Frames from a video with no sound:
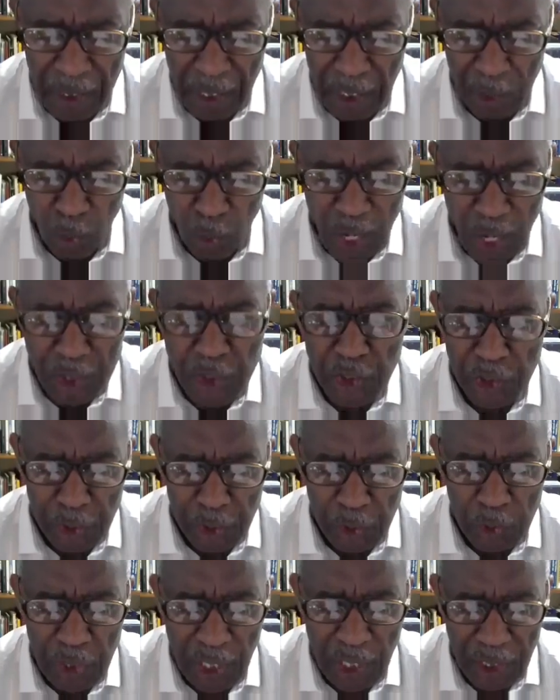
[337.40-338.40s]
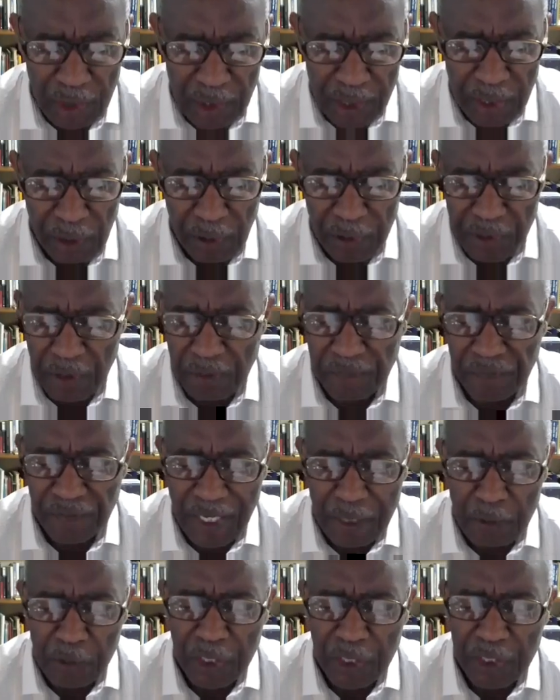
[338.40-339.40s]
At WashU, Dr. Hill is a
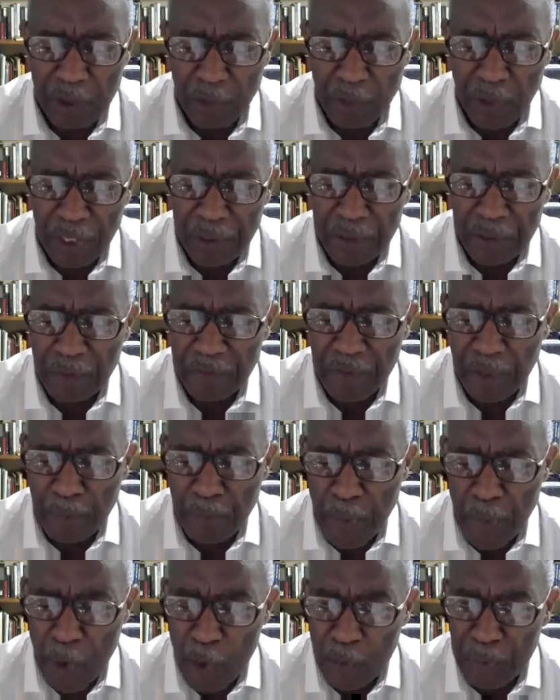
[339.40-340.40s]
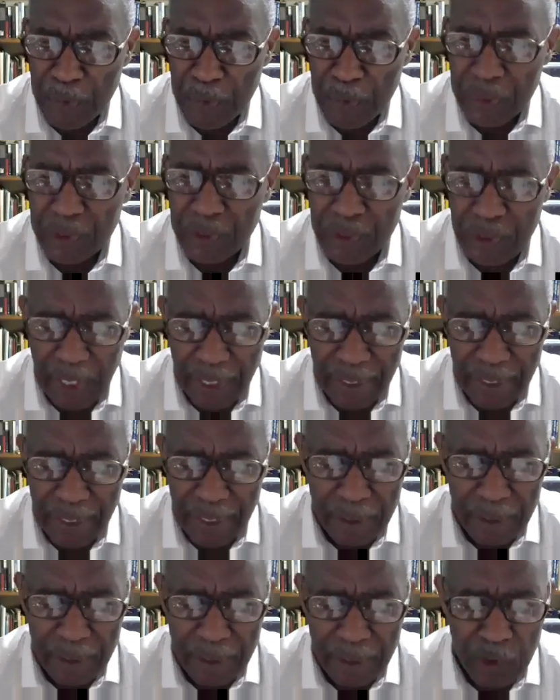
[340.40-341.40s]
founding director of the Purpose,
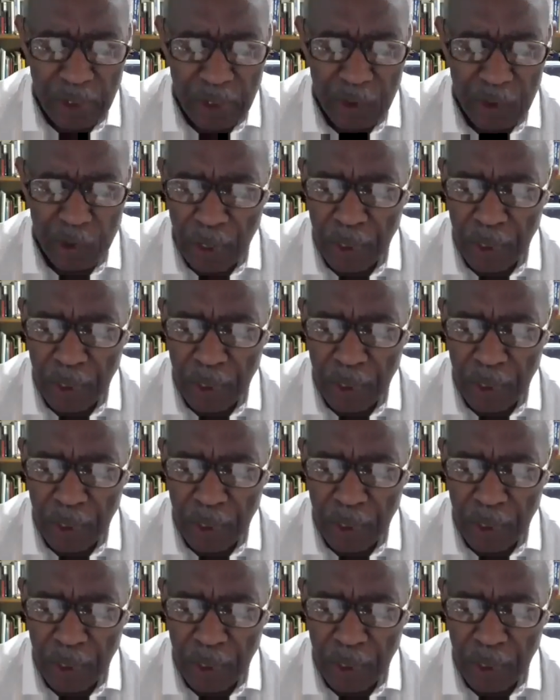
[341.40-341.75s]
Aging,